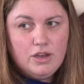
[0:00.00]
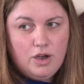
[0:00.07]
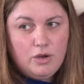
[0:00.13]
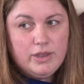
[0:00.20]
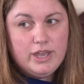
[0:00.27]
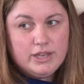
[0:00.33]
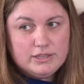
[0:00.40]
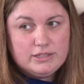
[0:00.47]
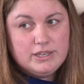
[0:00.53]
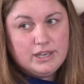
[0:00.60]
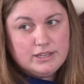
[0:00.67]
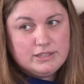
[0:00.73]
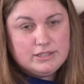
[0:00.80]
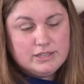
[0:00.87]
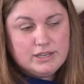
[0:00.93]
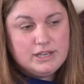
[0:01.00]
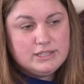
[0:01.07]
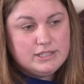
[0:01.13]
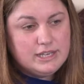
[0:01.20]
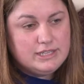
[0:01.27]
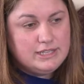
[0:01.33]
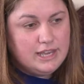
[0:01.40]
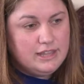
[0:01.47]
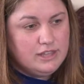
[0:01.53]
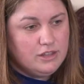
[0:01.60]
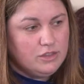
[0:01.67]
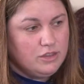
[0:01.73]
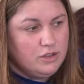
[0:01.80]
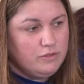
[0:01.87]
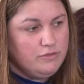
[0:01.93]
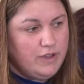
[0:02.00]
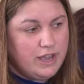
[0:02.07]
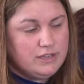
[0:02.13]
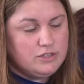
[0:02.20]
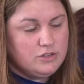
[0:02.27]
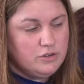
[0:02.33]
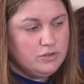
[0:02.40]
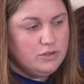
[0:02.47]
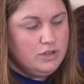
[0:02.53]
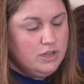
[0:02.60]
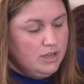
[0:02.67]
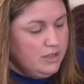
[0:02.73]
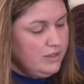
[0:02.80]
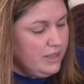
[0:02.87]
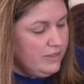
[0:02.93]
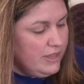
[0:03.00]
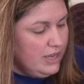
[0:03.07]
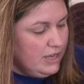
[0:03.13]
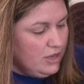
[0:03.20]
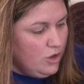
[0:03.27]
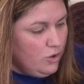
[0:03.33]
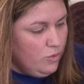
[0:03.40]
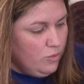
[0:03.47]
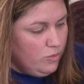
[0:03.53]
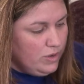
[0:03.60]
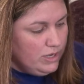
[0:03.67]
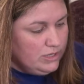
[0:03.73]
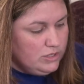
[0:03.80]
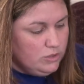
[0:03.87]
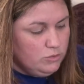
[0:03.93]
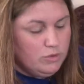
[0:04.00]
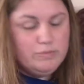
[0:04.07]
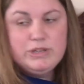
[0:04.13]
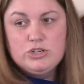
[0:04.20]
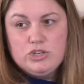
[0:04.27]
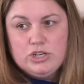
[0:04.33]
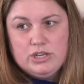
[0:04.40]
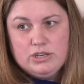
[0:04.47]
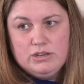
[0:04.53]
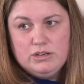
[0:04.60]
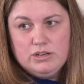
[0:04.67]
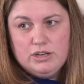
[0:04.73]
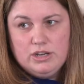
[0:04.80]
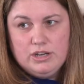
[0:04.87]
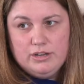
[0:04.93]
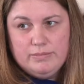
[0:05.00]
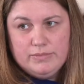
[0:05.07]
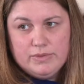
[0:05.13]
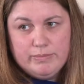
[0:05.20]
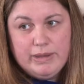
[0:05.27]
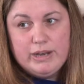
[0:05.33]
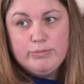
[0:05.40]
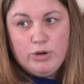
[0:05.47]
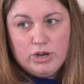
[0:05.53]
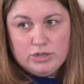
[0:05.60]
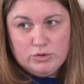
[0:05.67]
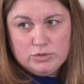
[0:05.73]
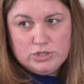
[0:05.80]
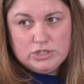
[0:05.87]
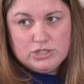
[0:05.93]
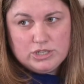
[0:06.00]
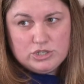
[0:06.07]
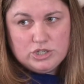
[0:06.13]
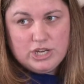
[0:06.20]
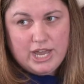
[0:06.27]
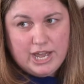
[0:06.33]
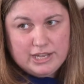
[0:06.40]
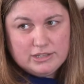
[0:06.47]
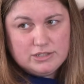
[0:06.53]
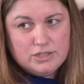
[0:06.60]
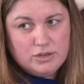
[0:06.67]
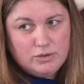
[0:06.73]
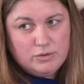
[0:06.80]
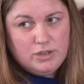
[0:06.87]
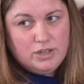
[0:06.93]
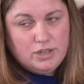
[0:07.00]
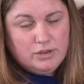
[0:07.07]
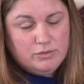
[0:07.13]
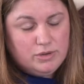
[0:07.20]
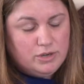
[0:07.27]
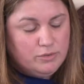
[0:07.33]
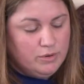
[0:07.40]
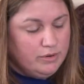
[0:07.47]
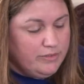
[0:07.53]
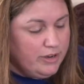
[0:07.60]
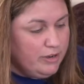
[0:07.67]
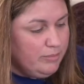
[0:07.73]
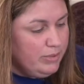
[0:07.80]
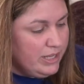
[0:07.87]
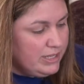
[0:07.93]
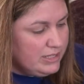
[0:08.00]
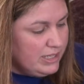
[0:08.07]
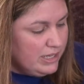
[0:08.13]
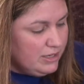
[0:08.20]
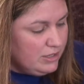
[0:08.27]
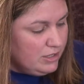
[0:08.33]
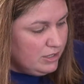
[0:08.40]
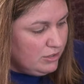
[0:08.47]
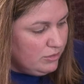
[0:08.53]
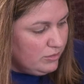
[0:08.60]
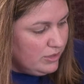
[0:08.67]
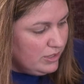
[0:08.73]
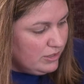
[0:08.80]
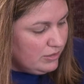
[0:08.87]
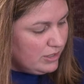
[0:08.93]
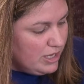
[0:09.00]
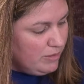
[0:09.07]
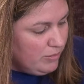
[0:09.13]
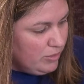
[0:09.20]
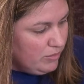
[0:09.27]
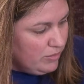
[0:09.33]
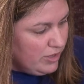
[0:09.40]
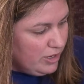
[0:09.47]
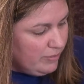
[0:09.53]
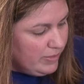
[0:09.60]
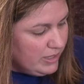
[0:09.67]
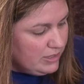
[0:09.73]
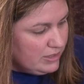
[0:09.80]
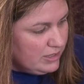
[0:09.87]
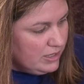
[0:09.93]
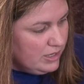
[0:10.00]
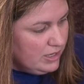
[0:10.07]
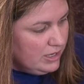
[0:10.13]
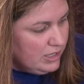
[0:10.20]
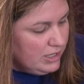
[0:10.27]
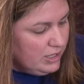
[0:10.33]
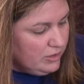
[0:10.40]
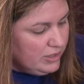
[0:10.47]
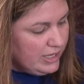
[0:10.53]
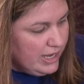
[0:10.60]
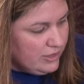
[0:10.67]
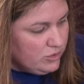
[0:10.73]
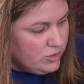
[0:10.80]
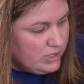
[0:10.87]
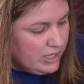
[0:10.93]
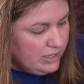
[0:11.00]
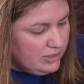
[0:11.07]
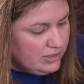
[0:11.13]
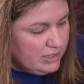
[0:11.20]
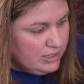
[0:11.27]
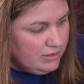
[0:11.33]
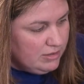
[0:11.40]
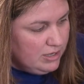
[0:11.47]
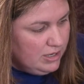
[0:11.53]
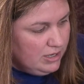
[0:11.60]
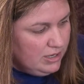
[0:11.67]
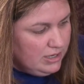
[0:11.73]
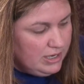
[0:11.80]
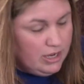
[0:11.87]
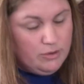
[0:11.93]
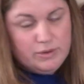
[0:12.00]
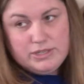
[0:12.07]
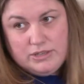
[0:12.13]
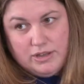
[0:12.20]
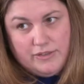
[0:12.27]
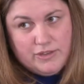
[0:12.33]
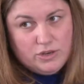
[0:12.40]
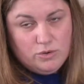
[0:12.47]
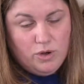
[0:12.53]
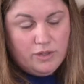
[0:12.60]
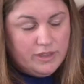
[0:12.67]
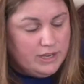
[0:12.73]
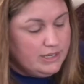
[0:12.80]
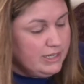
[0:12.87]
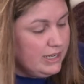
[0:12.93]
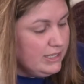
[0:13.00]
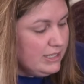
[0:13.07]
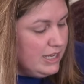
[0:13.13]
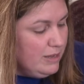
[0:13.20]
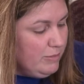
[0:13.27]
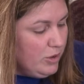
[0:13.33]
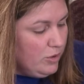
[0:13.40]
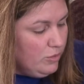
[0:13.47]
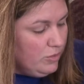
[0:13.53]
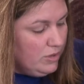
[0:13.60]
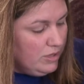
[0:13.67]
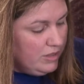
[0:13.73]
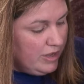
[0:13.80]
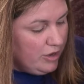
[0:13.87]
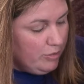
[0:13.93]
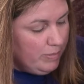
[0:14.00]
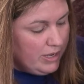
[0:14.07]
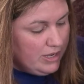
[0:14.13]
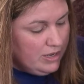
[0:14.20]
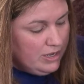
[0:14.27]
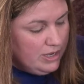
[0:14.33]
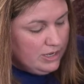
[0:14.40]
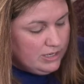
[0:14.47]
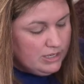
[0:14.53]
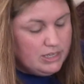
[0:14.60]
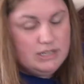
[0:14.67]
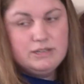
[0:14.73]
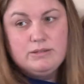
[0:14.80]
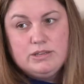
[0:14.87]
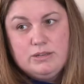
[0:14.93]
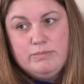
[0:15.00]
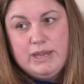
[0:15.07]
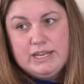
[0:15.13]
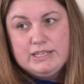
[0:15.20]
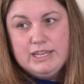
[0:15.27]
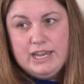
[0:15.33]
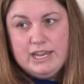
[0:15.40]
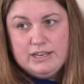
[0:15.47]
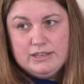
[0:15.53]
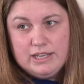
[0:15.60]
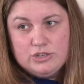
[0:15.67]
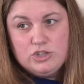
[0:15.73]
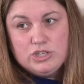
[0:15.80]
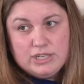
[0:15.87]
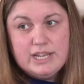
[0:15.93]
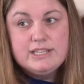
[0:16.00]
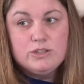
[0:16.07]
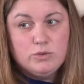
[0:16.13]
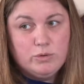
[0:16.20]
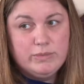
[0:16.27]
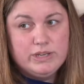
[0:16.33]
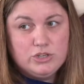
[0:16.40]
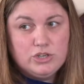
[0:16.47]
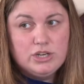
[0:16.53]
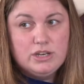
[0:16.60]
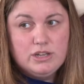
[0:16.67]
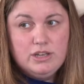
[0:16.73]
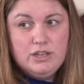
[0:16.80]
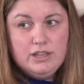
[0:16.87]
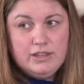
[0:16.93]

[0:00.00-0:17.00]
Oh yes, yes, because they say that the faster that they go into remission, um, the better prognosis that she has. So you know we're very blessed that you know the chemotherapy killed the cancer cells and now we still have to do all the intense chemotherapy to con- to maintain that she stays in remission.